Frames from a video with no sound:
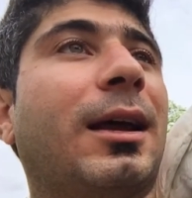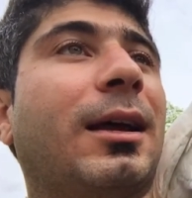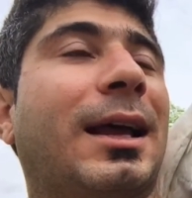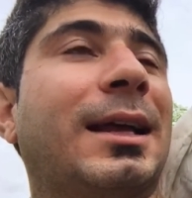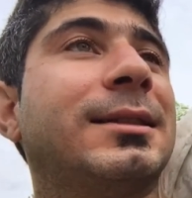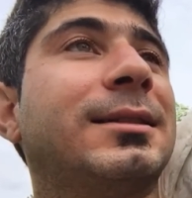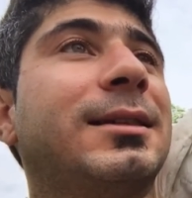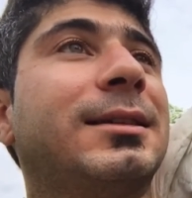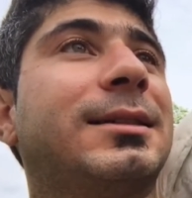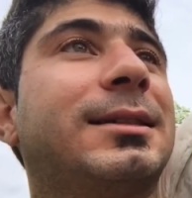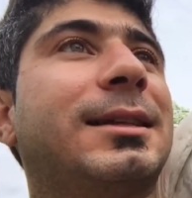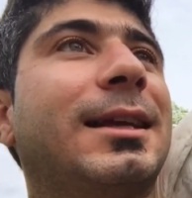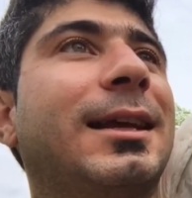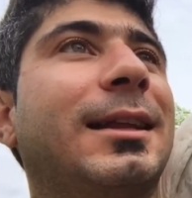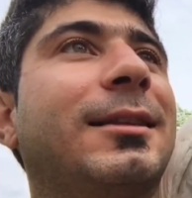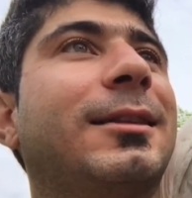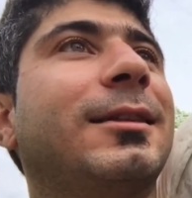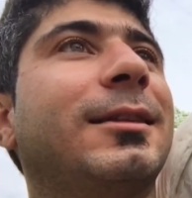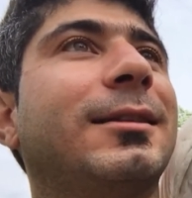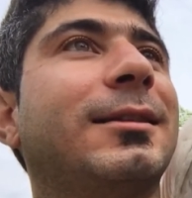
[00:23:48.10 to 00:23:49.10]
as I
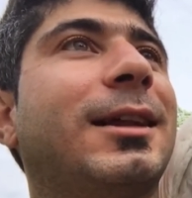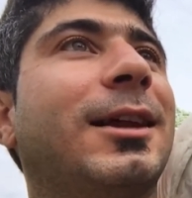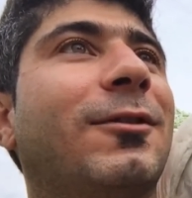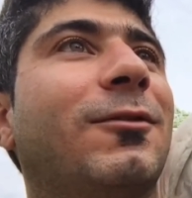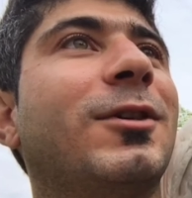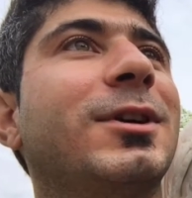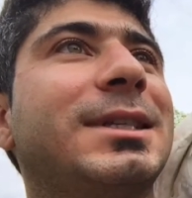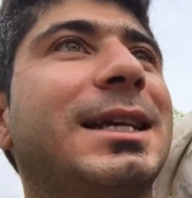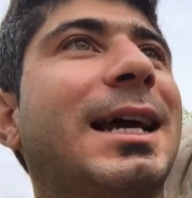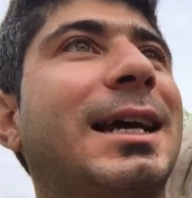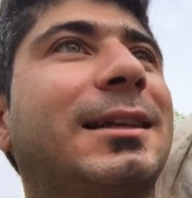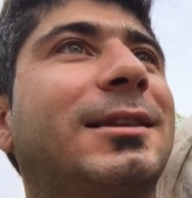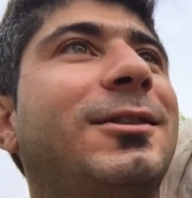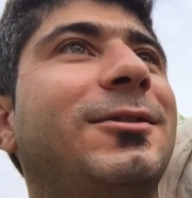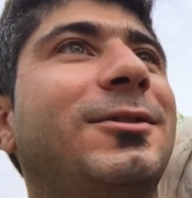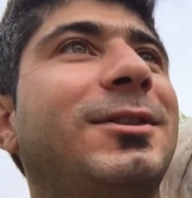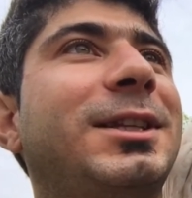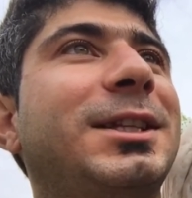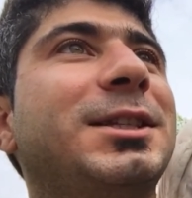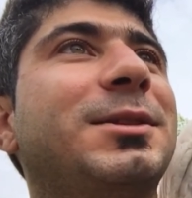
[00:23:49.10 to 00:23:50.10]
said, there was
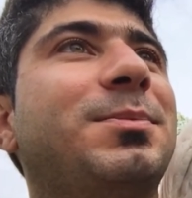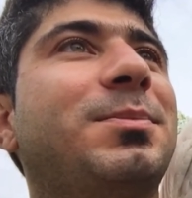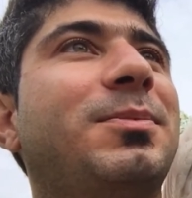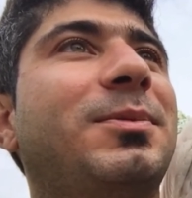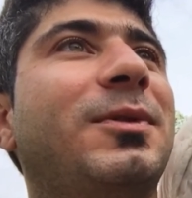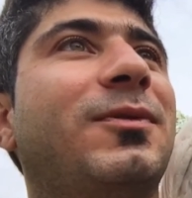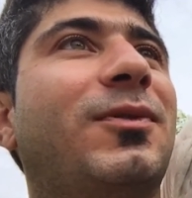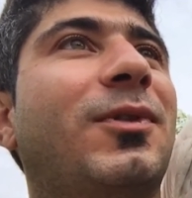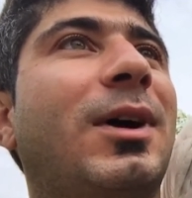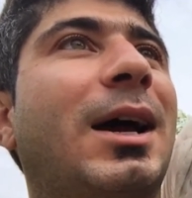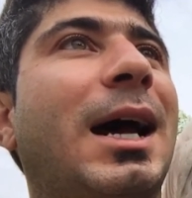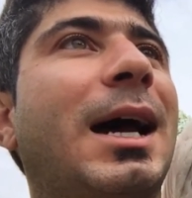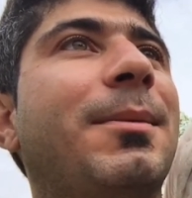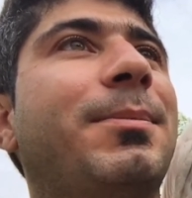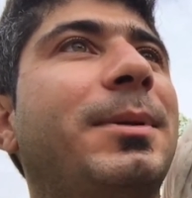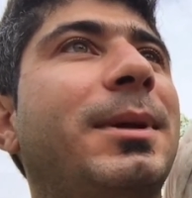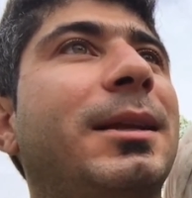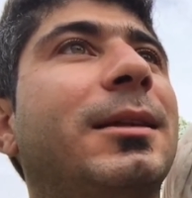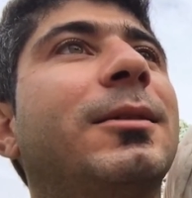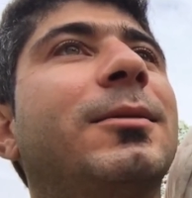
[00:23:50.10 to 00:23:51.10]
activities before
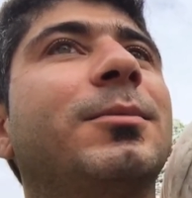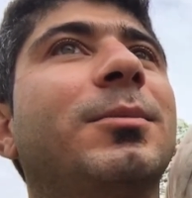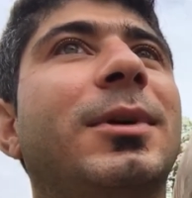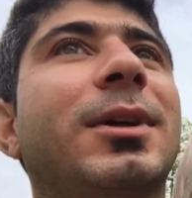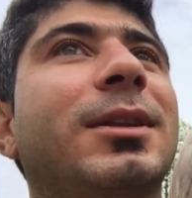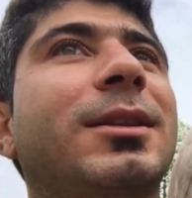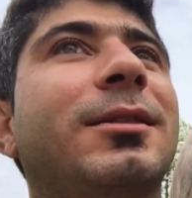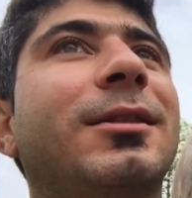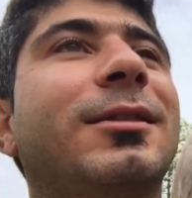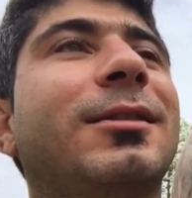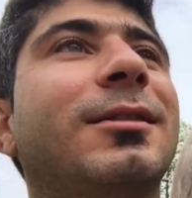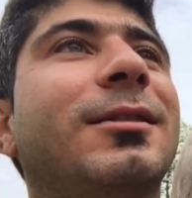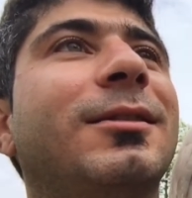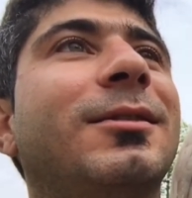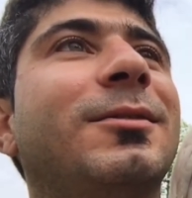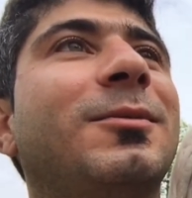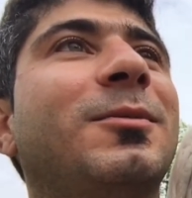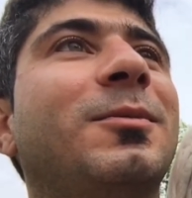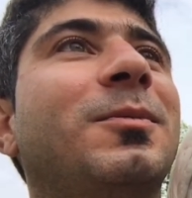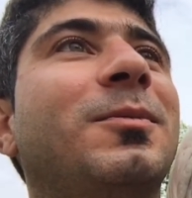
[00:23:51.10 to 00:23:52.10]
happening, but mm
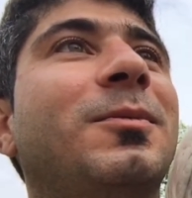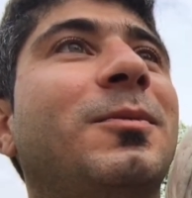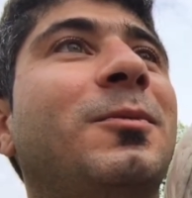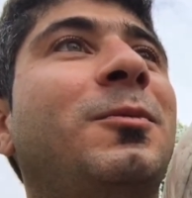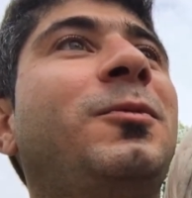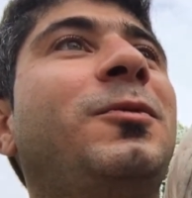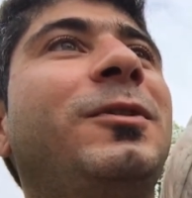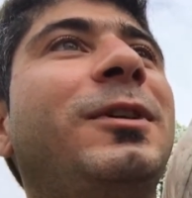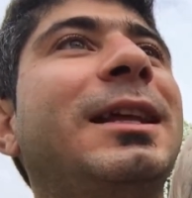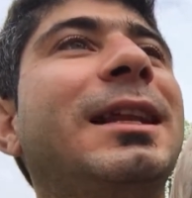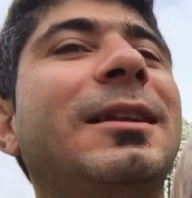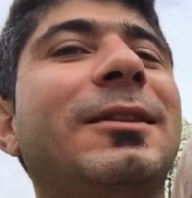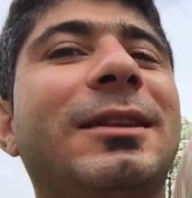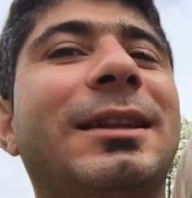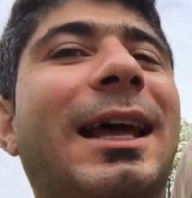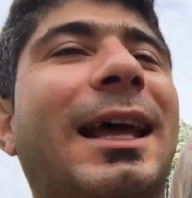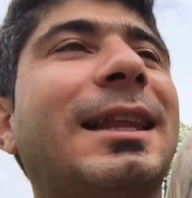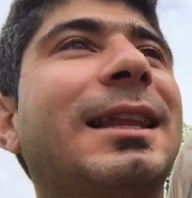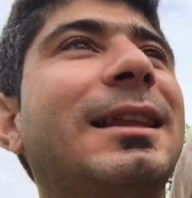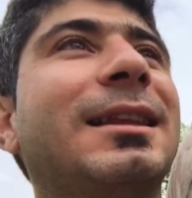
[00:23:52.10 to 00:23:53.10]

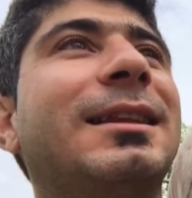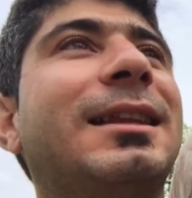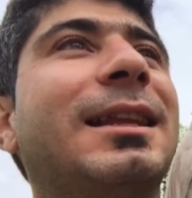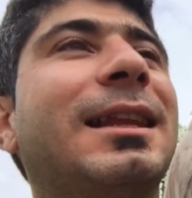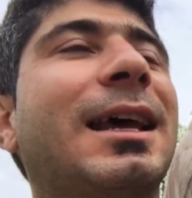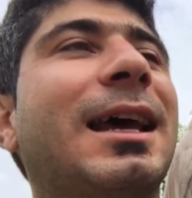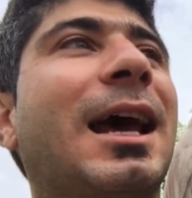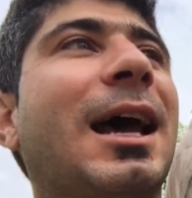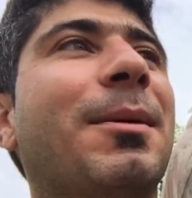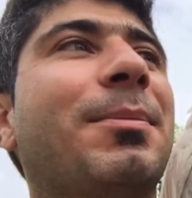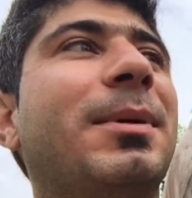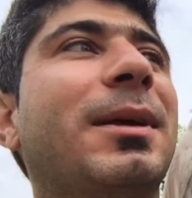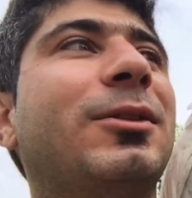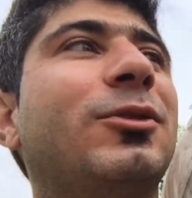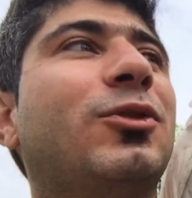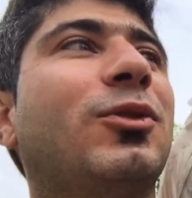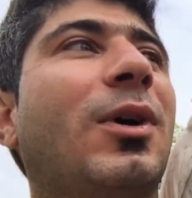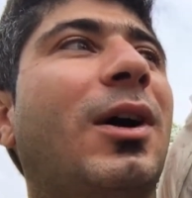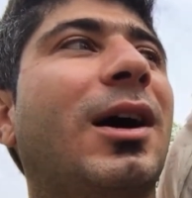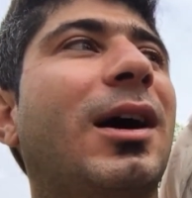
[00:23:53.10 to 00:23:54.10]
-hmm. that didn't
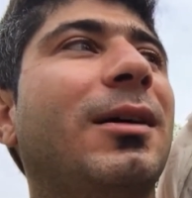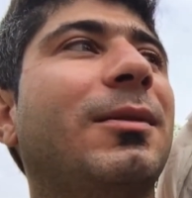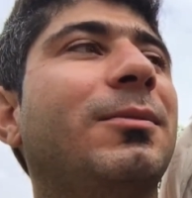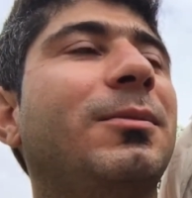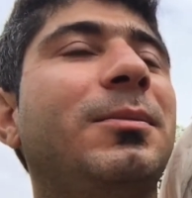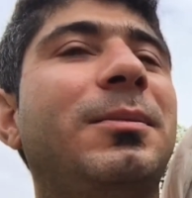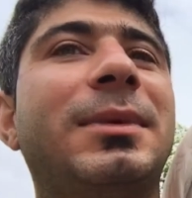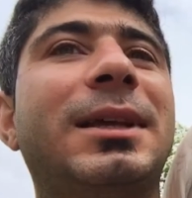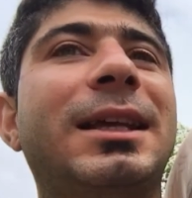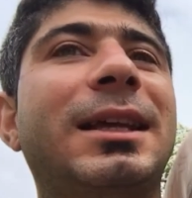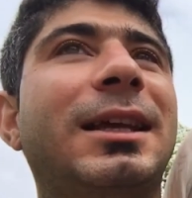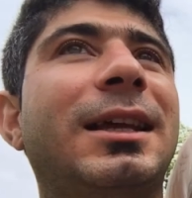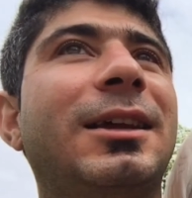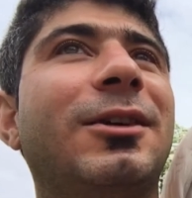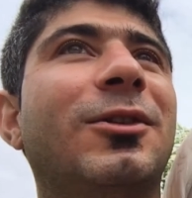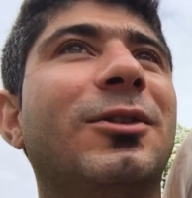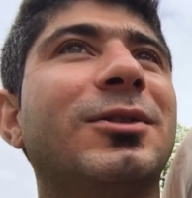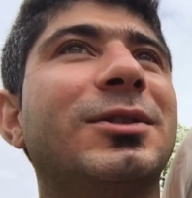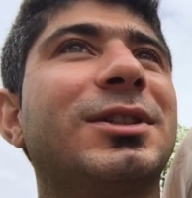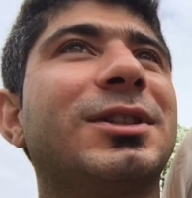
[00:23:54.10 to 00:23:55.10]
happen to uh,
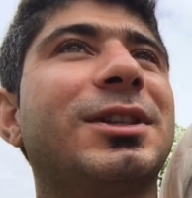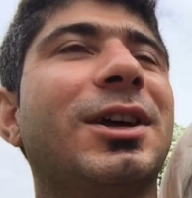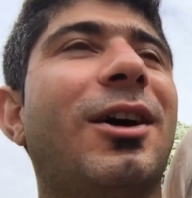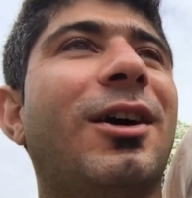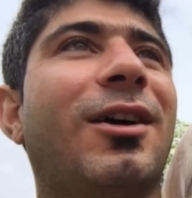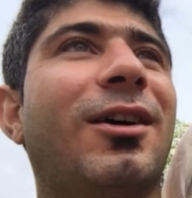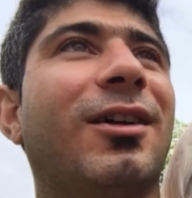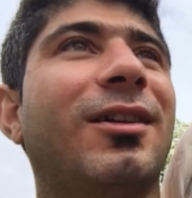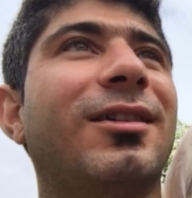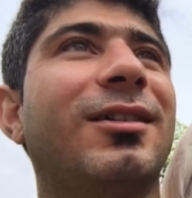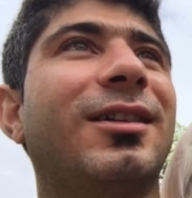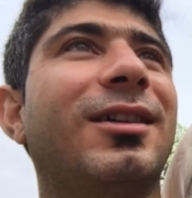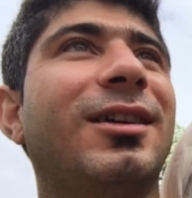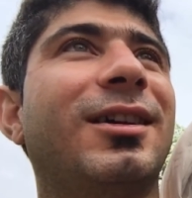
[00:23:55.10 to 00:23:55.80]
me or Saul.